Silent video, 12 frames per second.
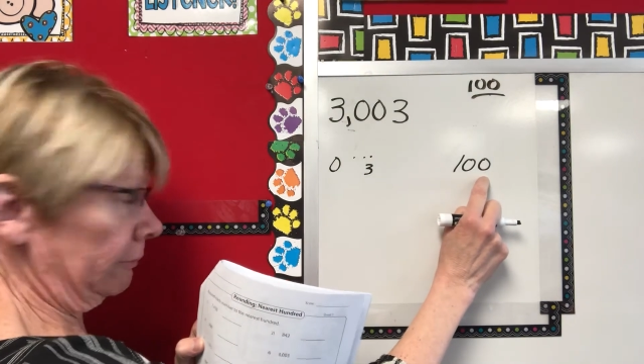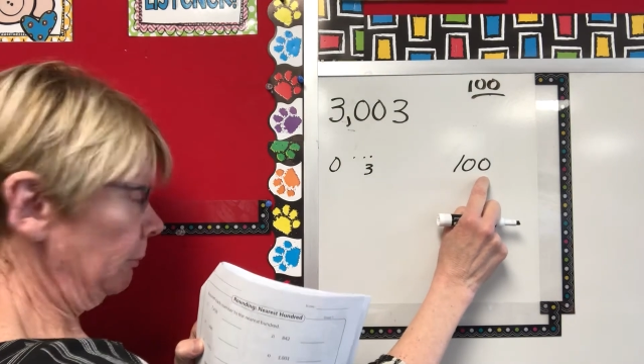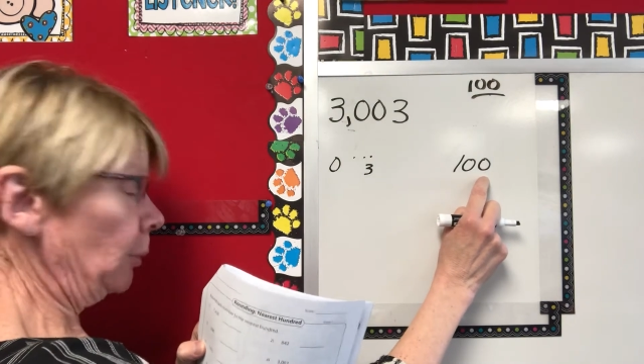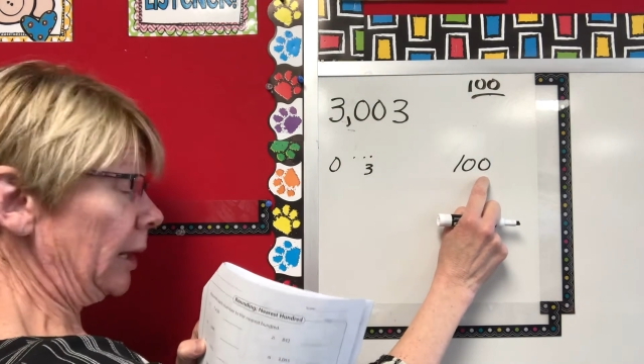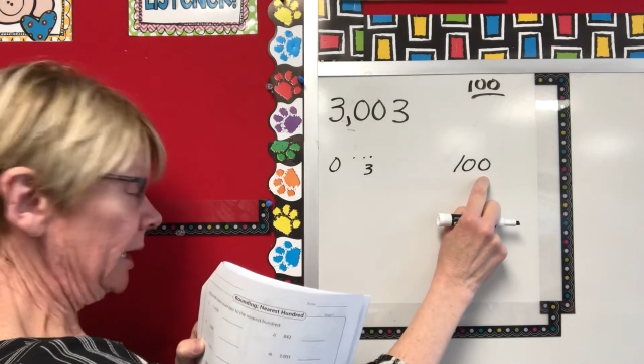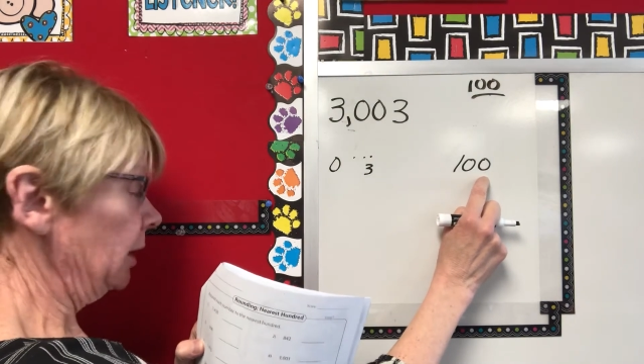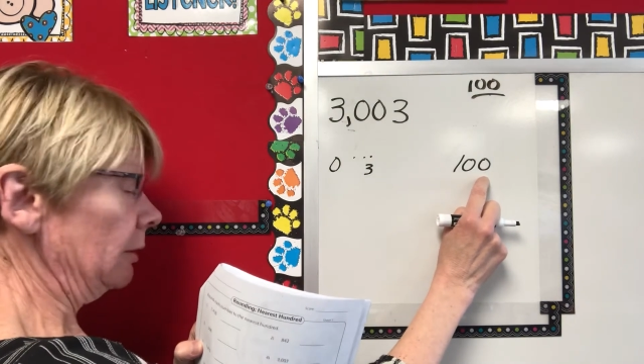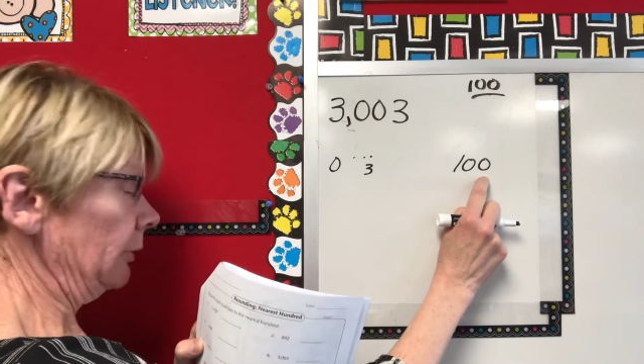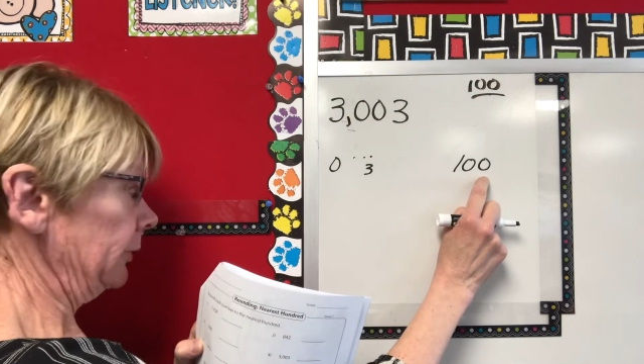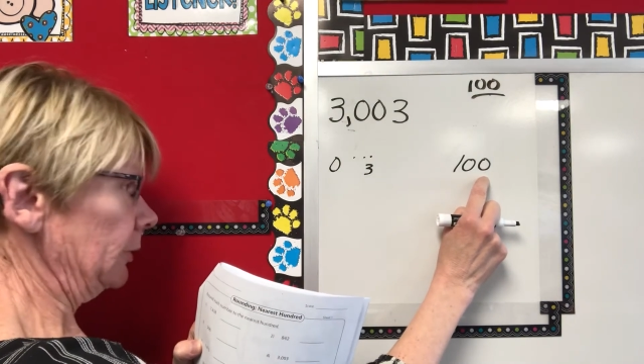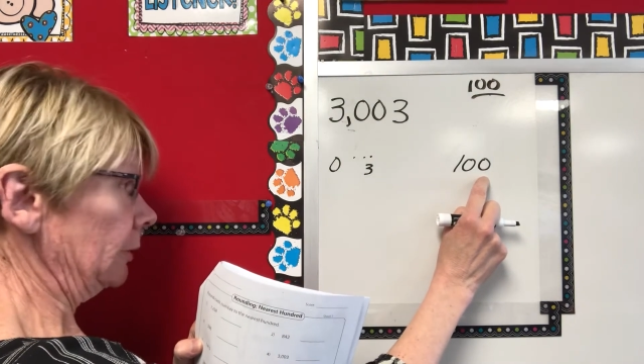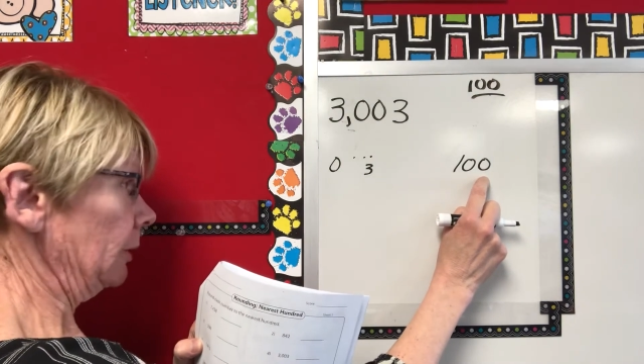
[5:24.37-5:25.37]
Way
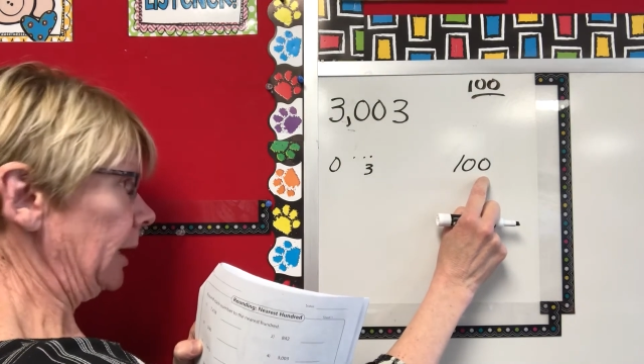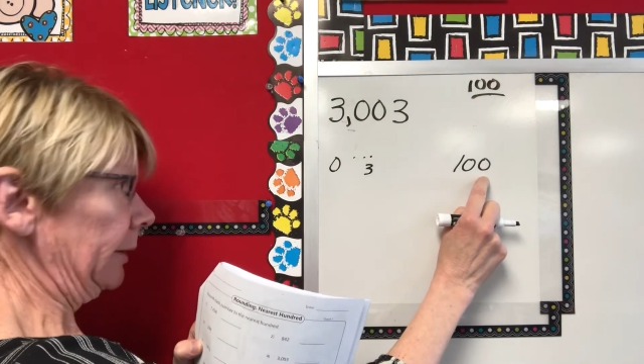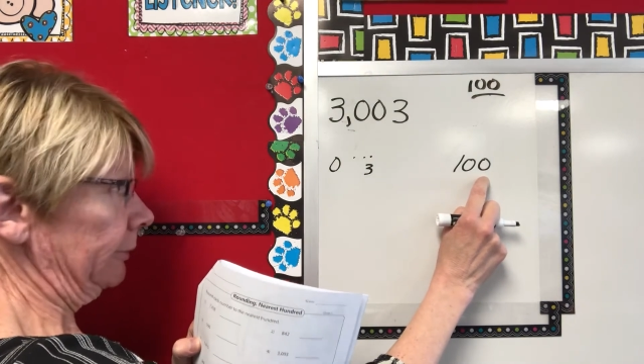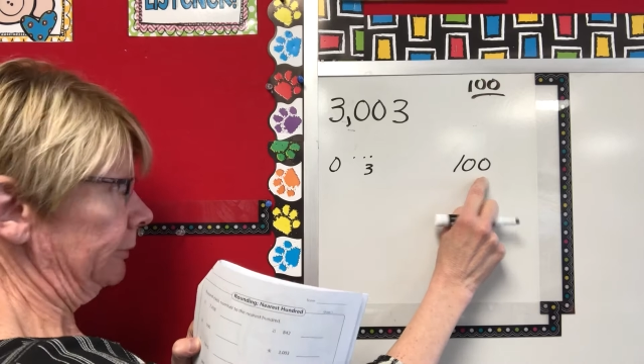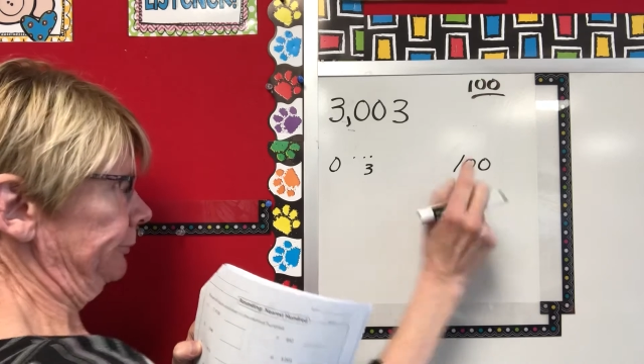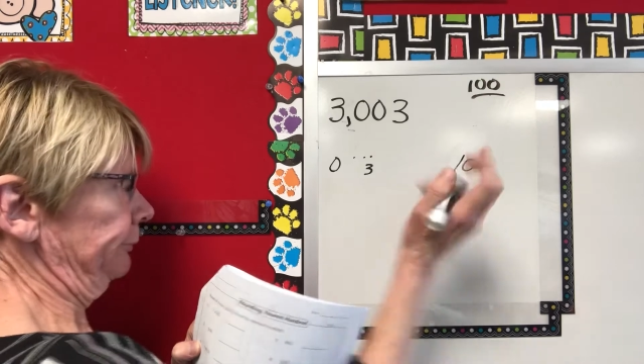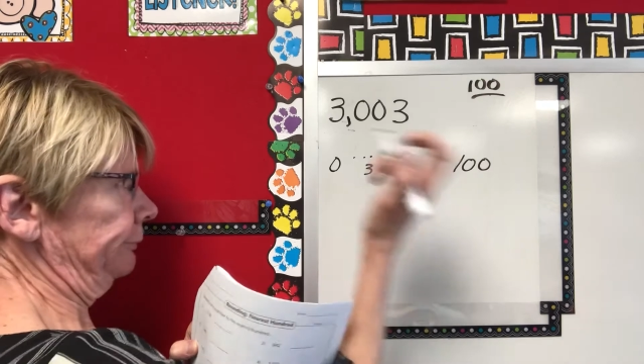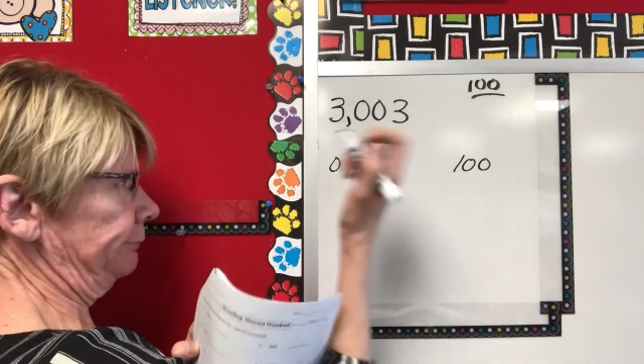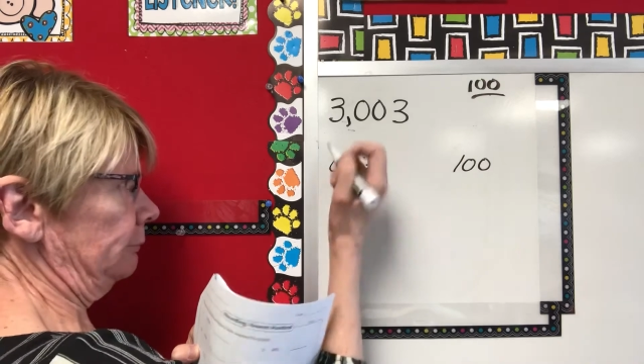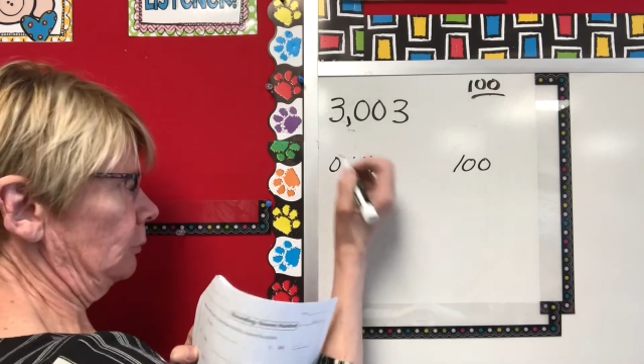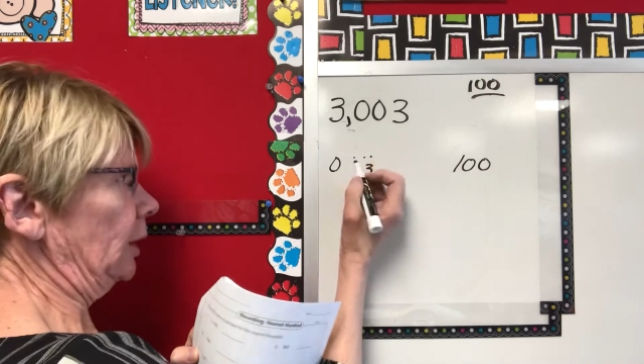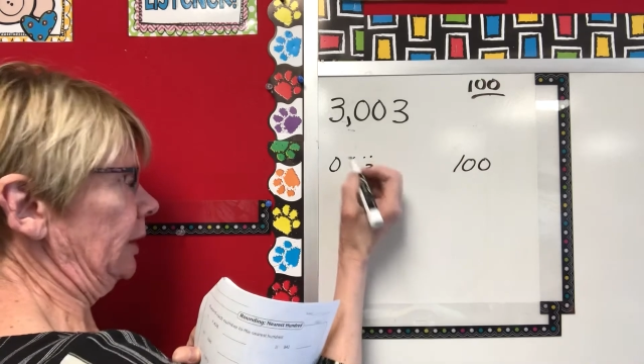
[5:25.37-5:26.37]
closer, like,
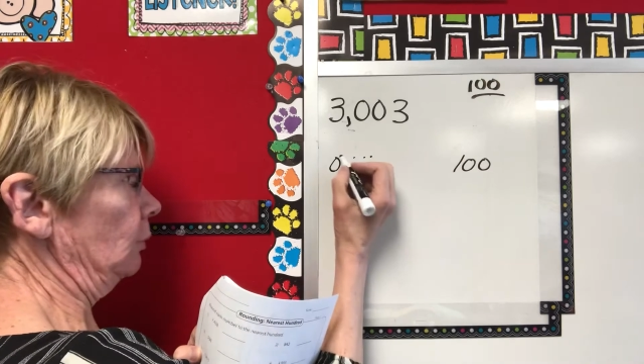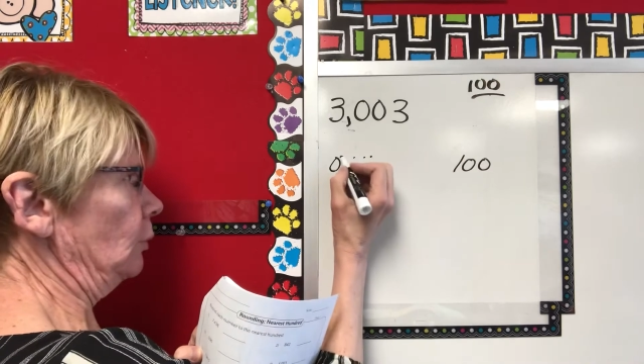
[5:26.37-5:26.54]
what?